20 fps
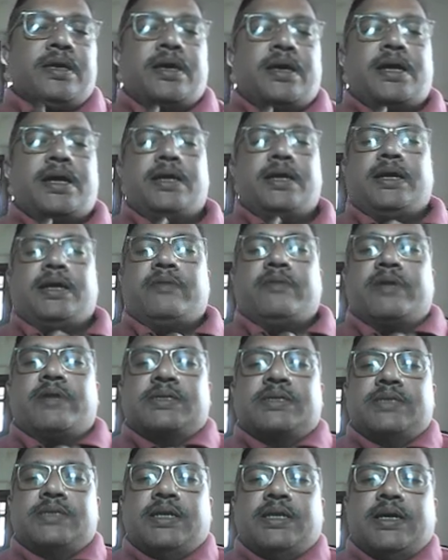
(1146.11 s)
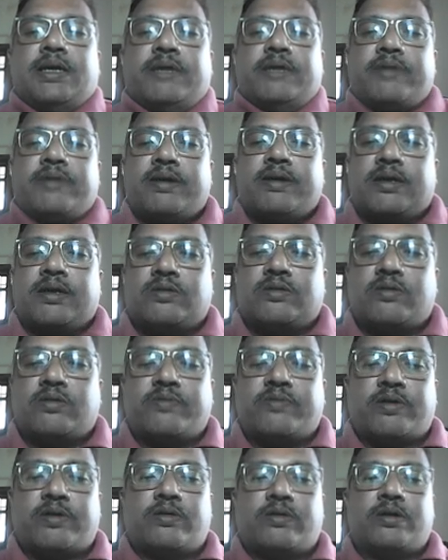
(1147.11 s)
and it works in a wavelength of
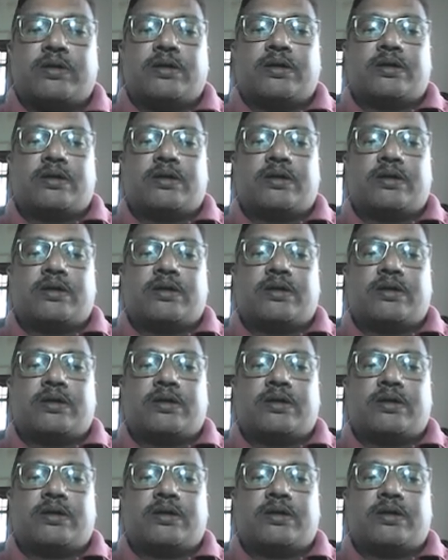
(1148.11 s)
around